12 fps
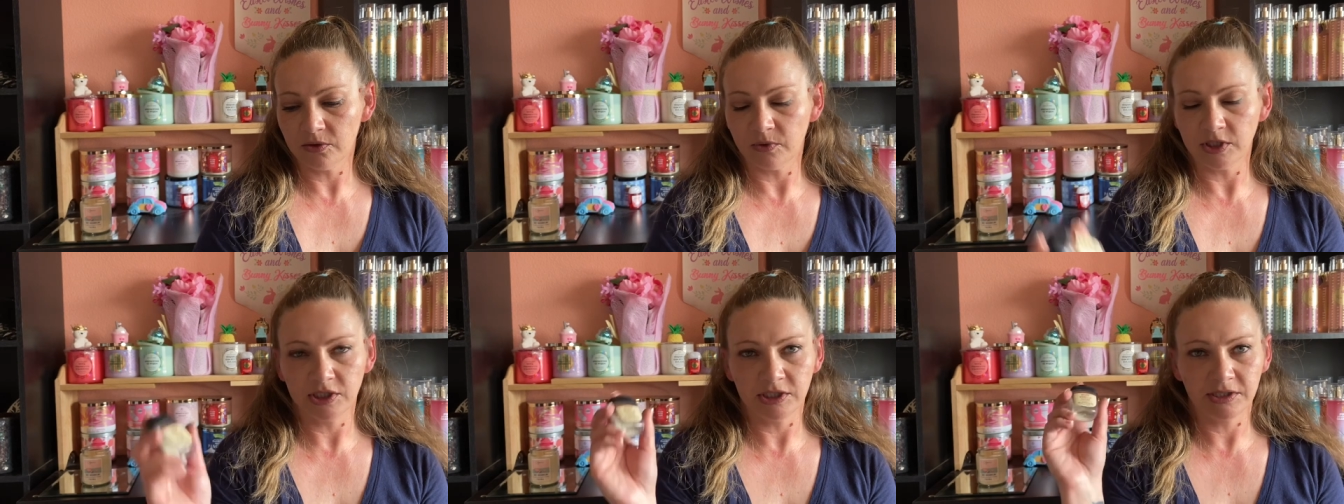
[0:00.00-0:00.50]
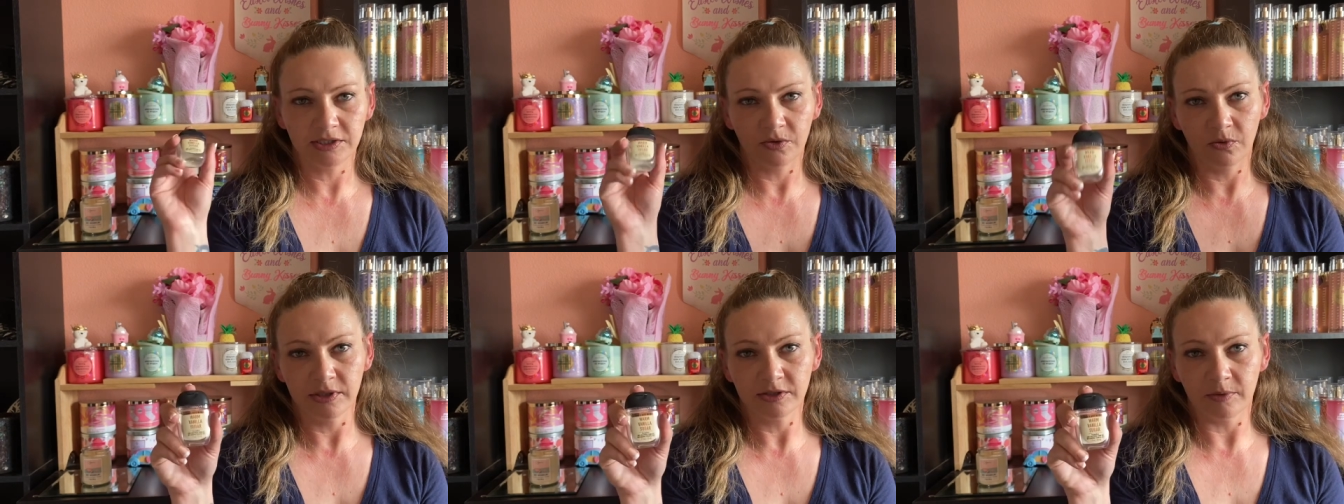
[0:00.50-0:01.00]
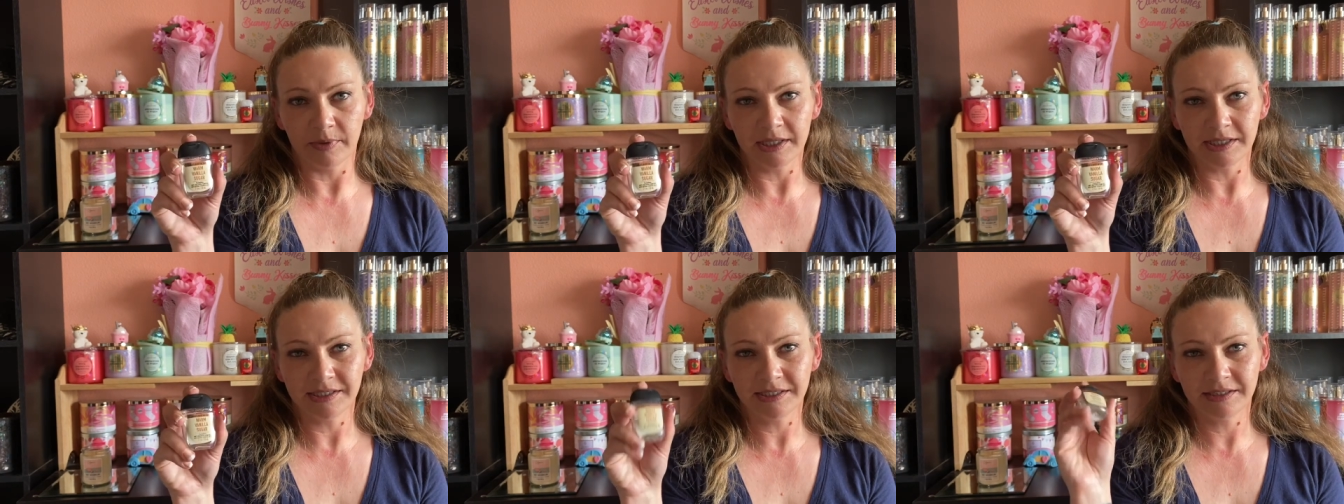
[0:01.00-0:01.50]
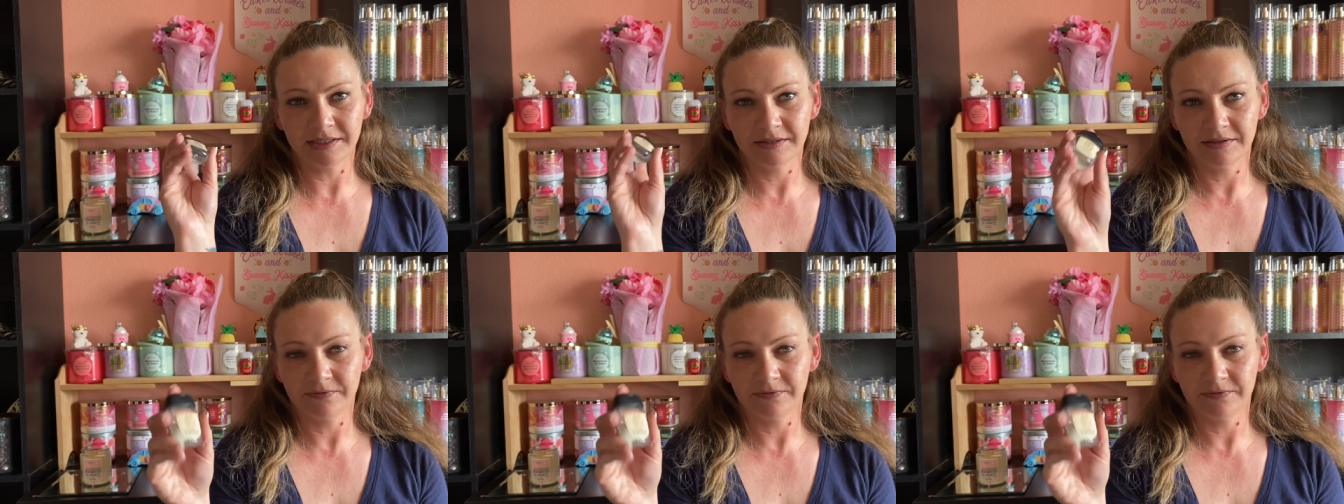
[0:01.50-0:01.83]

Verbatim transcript: which is always on my list